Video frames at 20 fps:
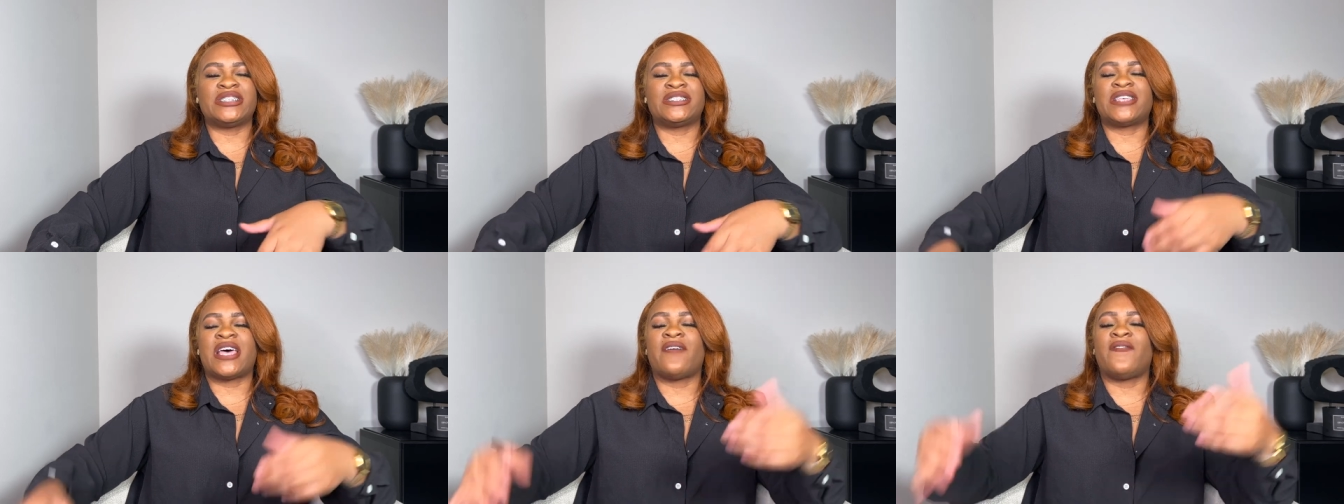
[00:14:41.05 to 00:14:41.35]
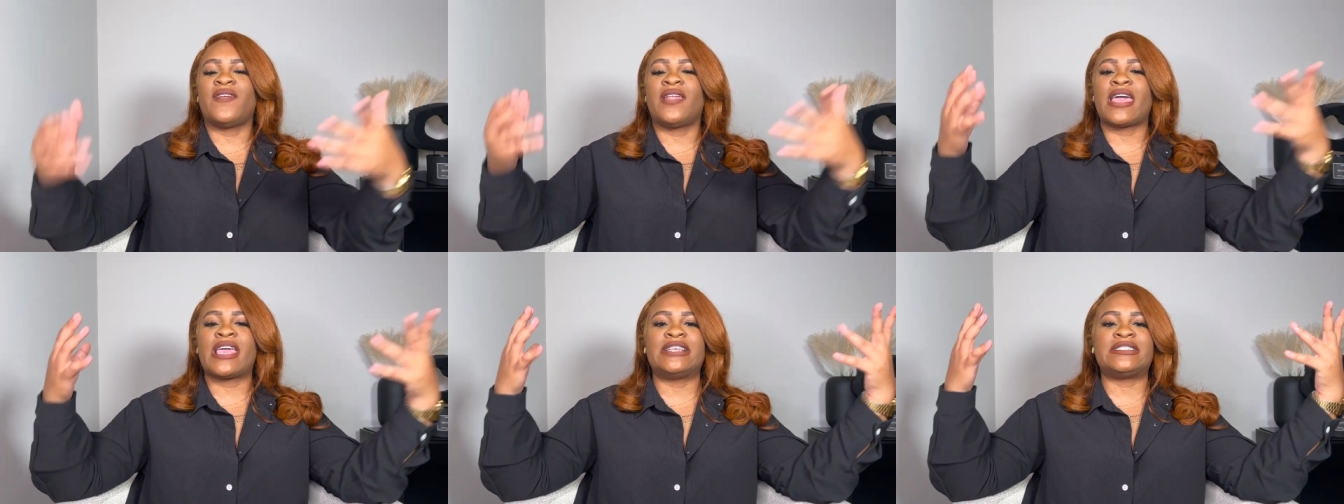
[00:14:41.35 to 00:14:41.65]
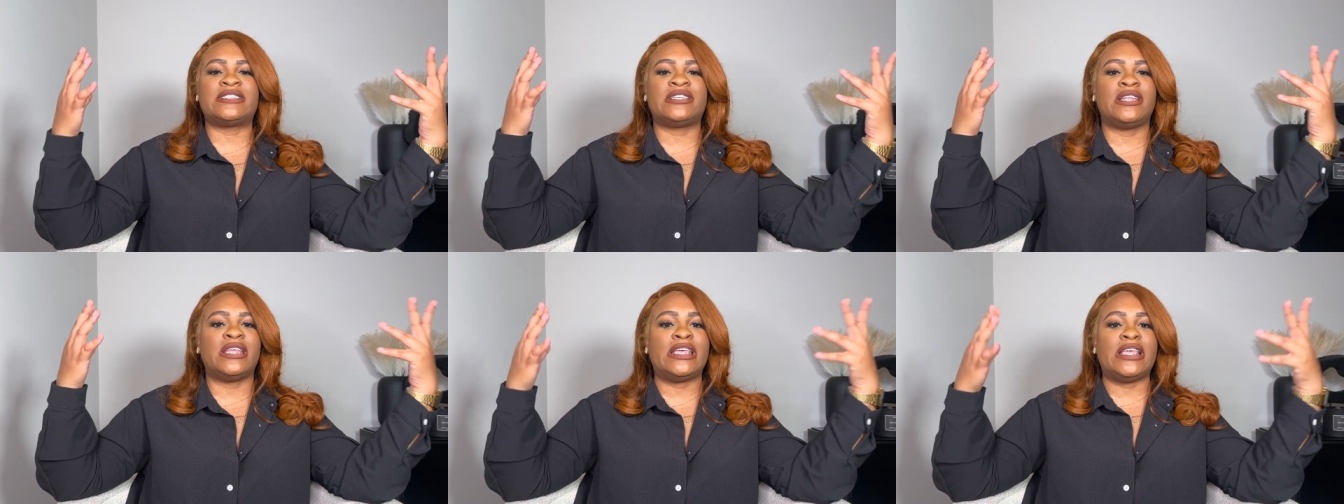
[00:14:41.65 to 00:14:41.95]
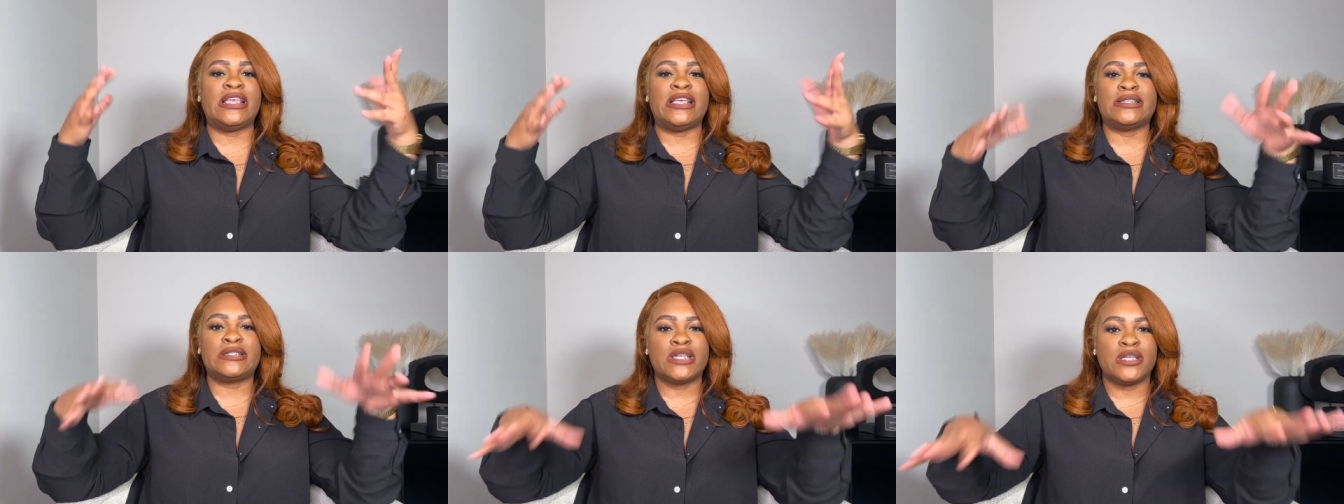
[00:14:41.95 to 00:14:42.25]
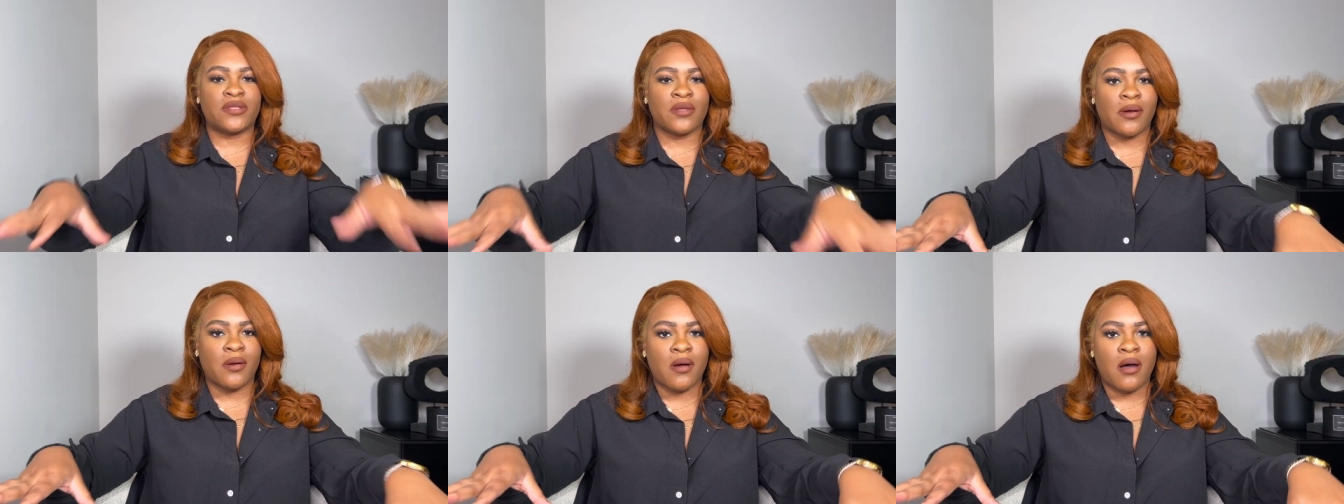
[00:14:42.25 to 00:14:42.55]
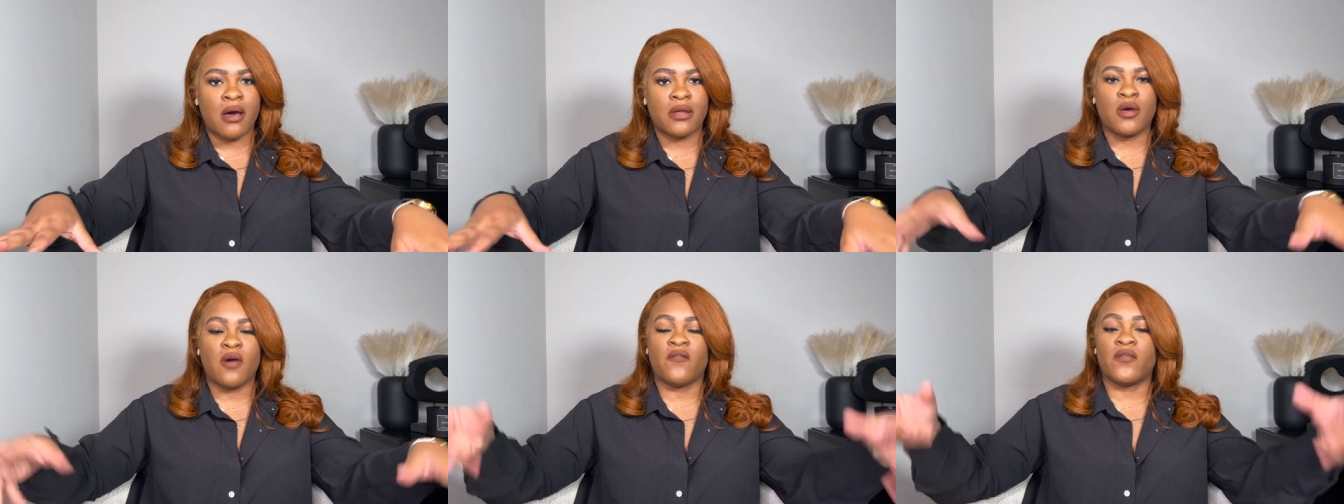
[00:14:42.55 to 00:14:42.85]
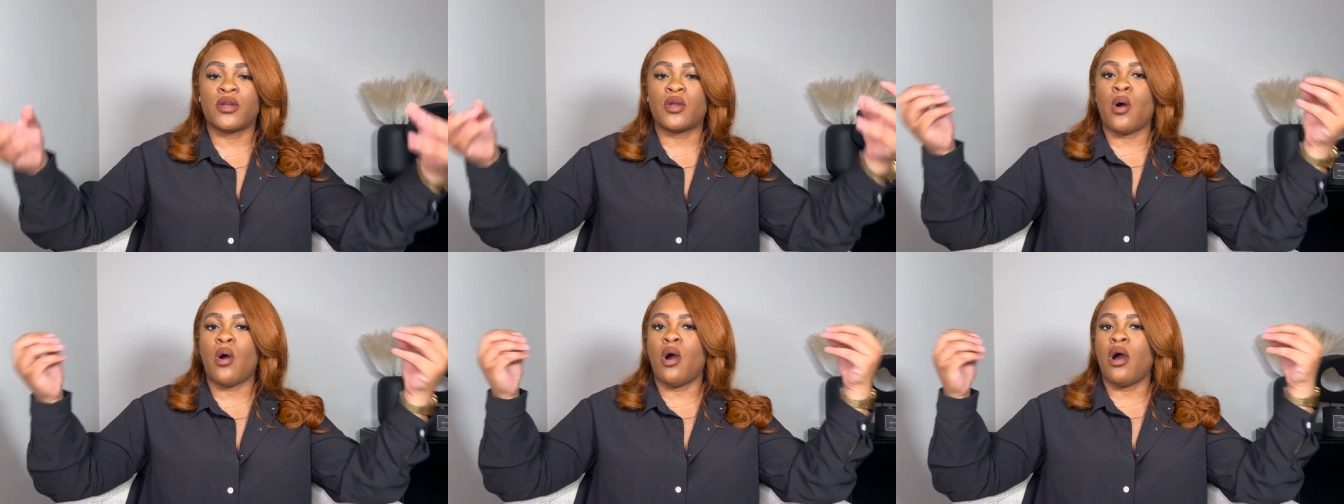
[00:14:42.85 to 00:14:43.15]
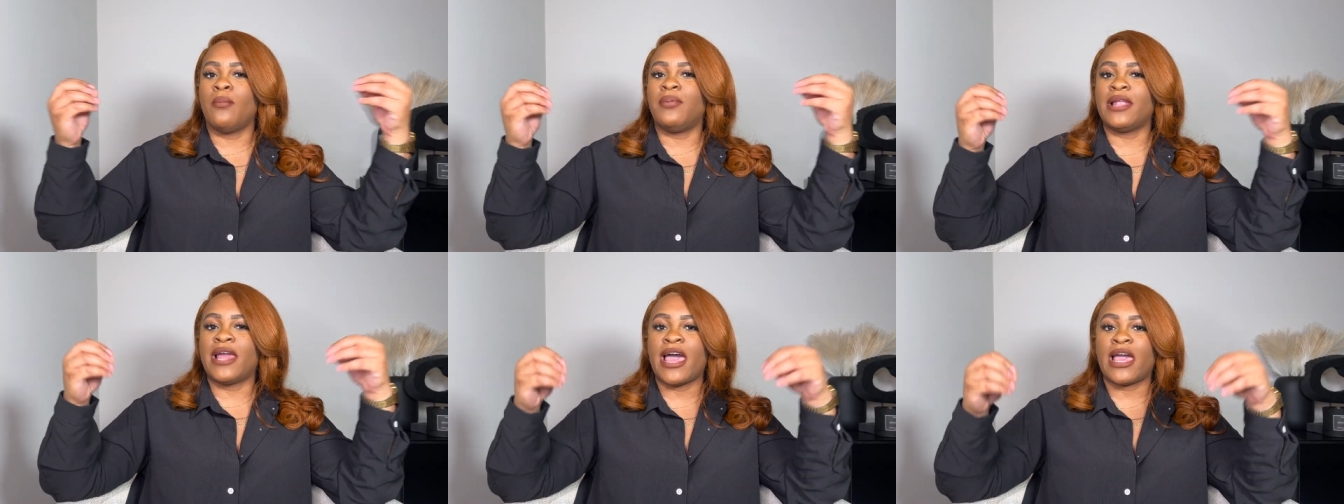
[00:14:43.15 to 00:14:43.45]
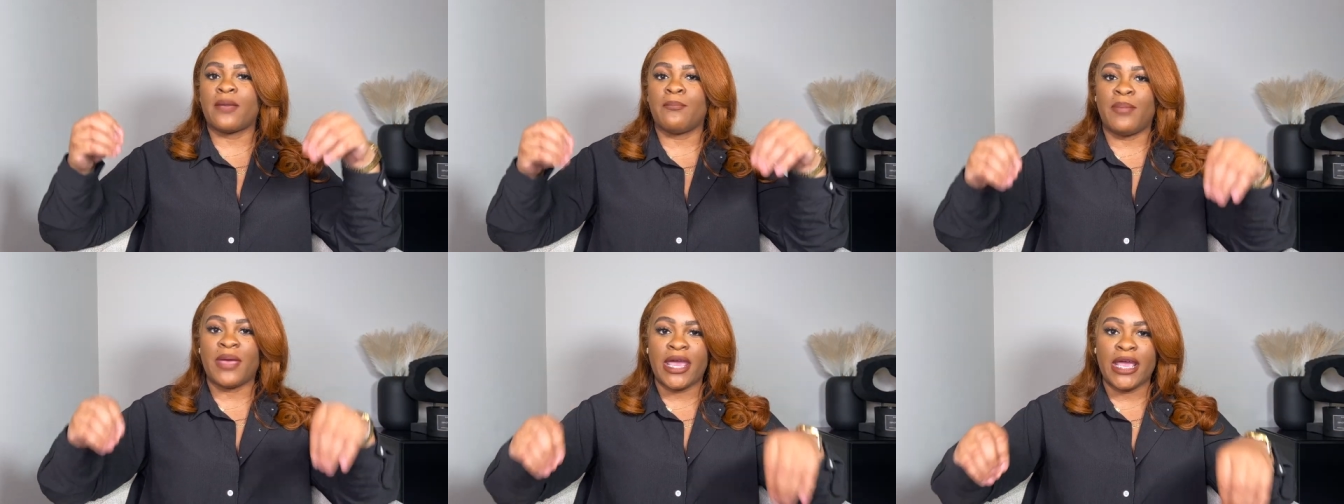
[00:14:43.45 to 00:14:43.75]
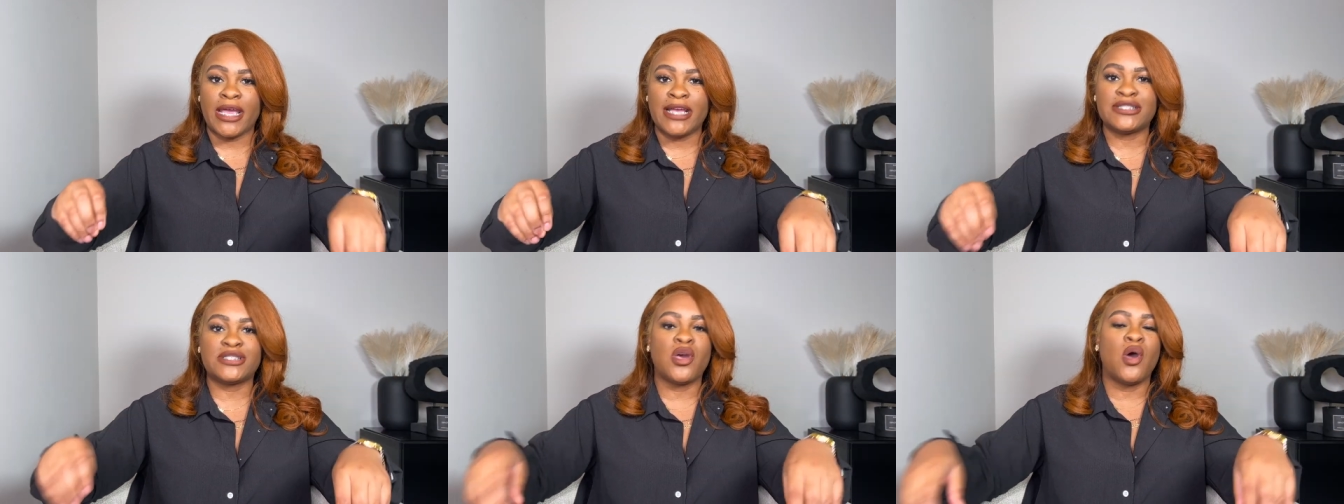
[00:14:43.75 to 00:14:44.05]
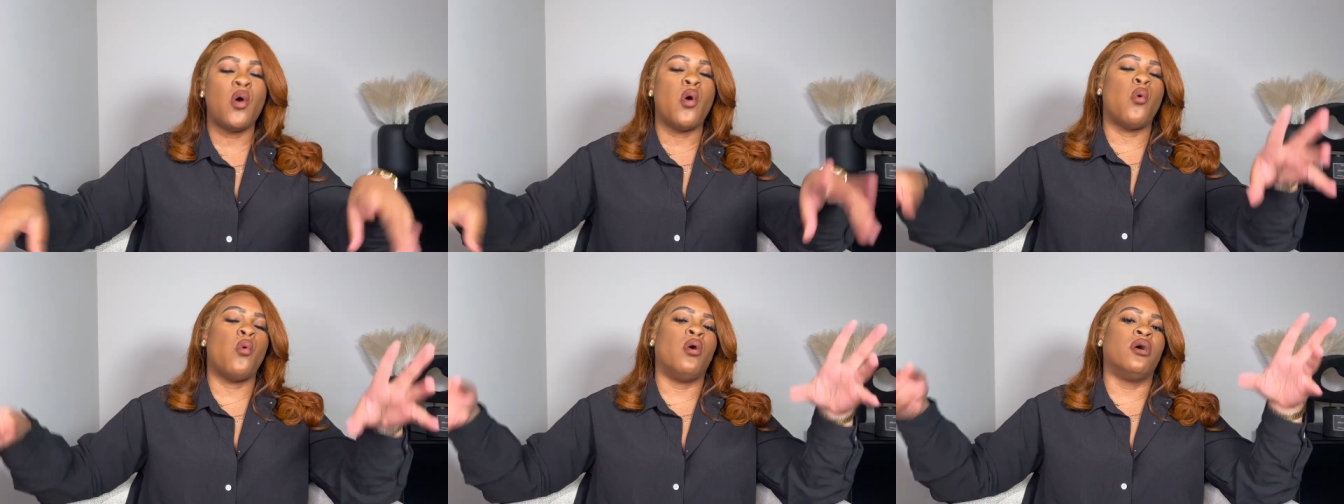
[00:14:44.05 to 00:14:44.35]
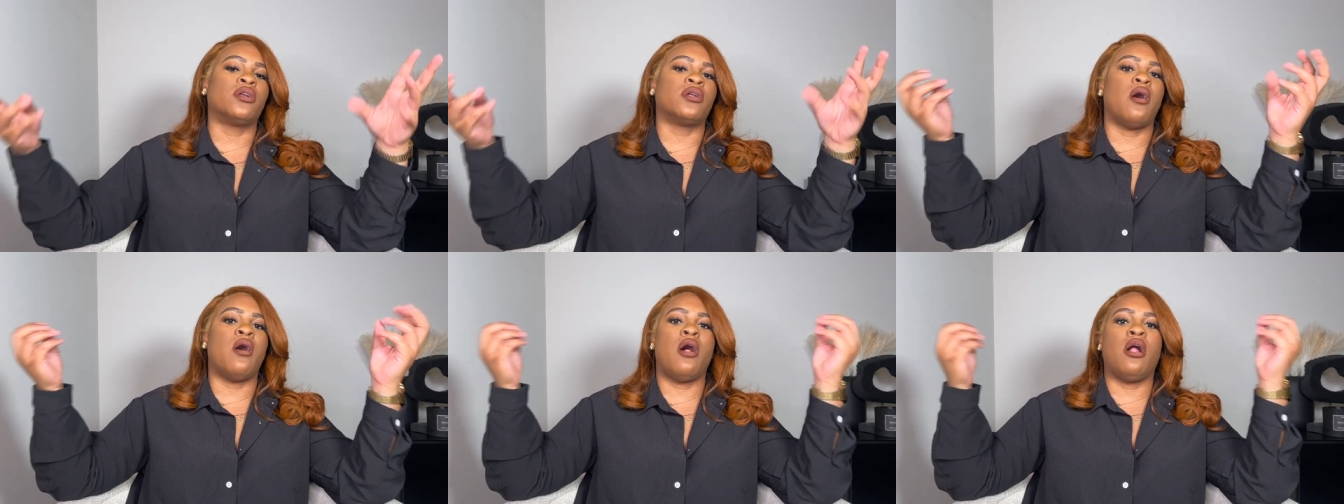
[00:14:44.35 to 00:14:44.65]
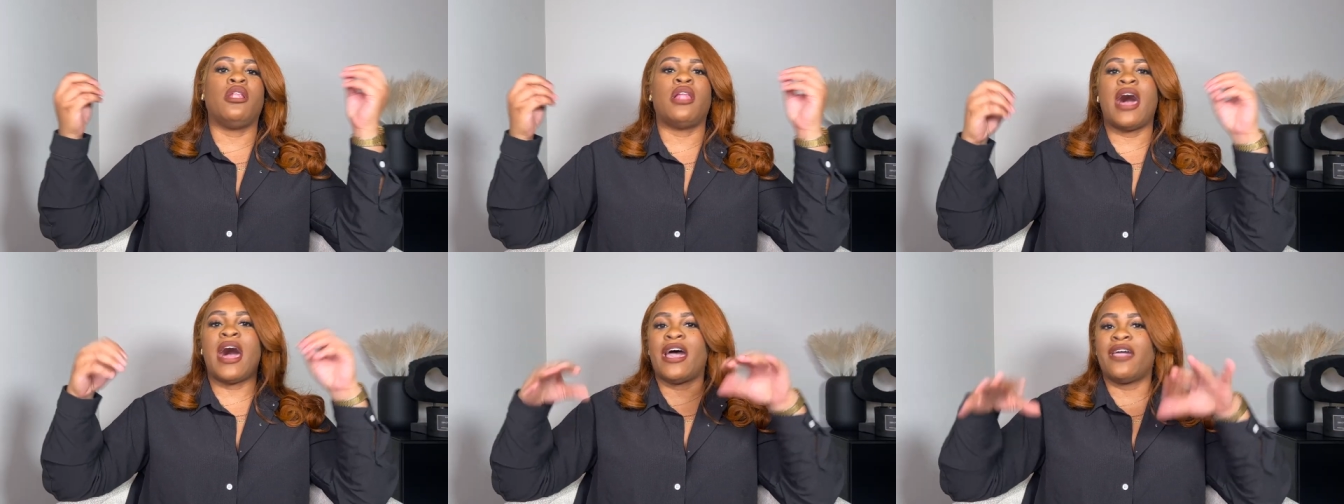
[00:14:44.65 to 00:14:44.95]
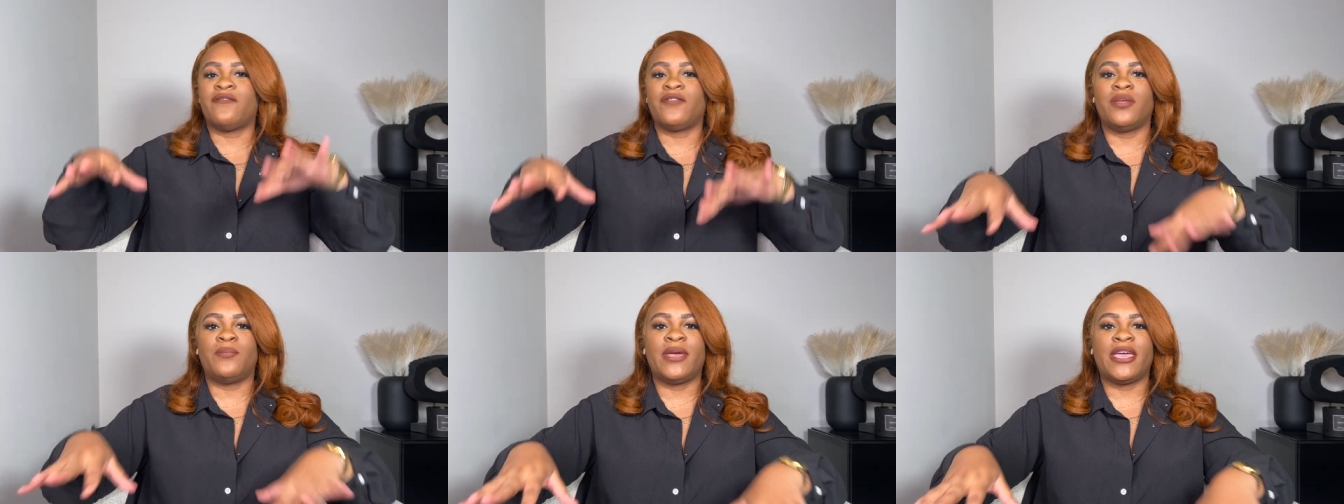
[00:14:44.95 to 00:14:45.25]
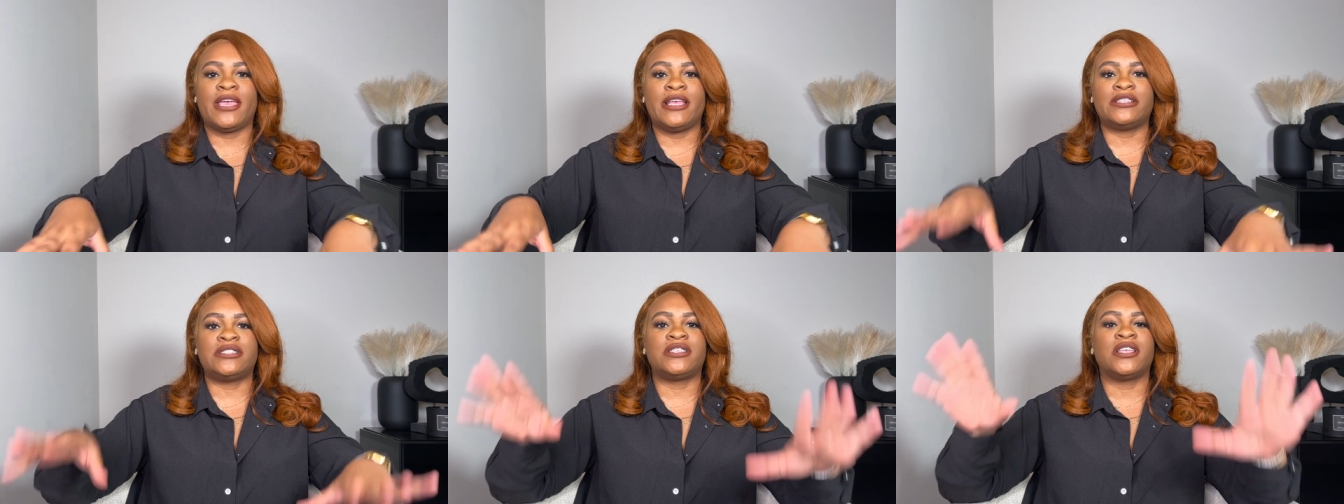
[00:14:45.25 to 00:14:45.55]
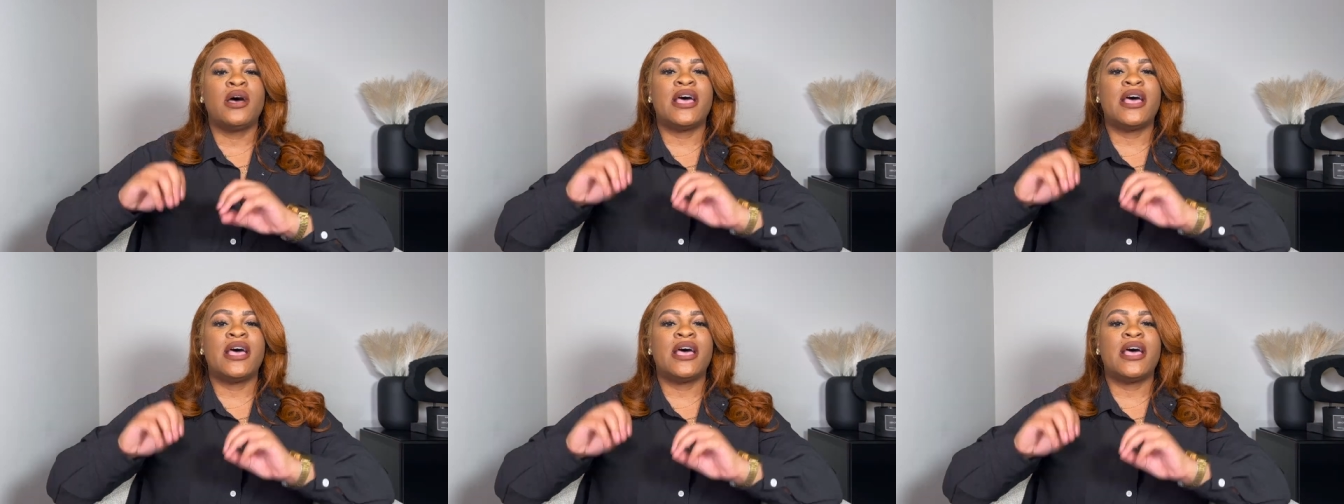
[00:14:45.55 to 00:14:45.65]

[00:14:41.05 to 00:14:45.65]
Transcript: So I feel like it's an easy throw on over an all black base or an all ivory base.